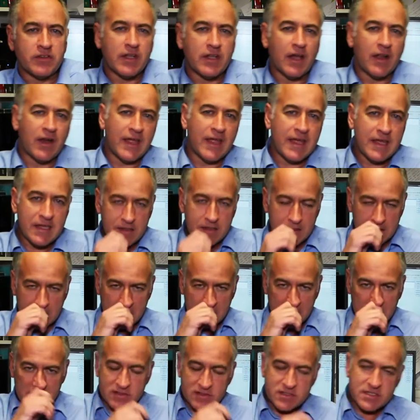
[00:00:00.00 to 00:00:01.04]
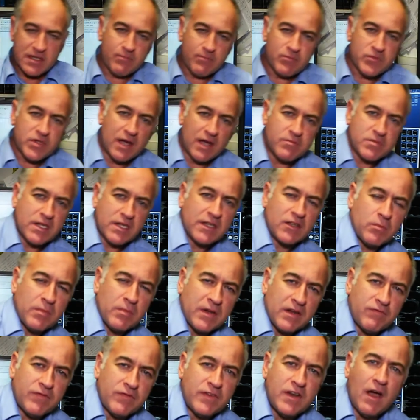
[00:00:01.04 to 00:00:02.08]
dull ache and sometimes a little
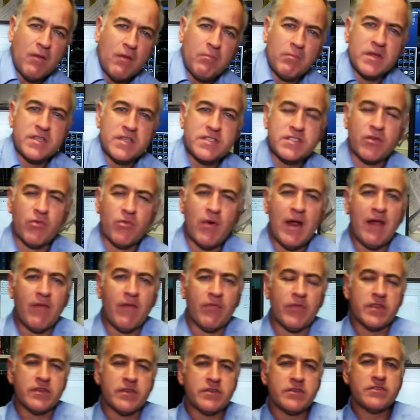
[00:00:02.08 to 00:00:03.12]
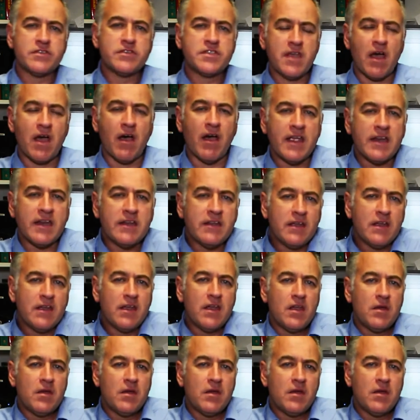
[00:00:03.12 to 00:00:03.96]
bit of numbness around the side.